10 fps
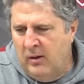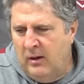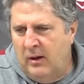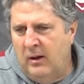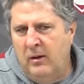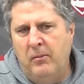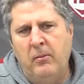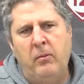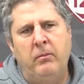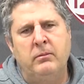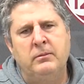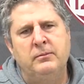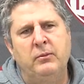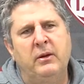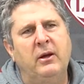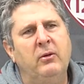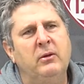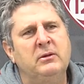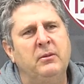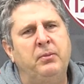But there
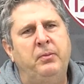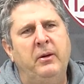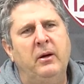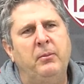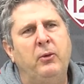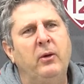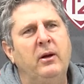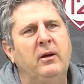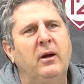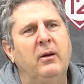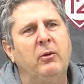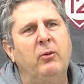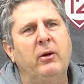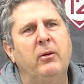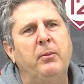was a point in time where we were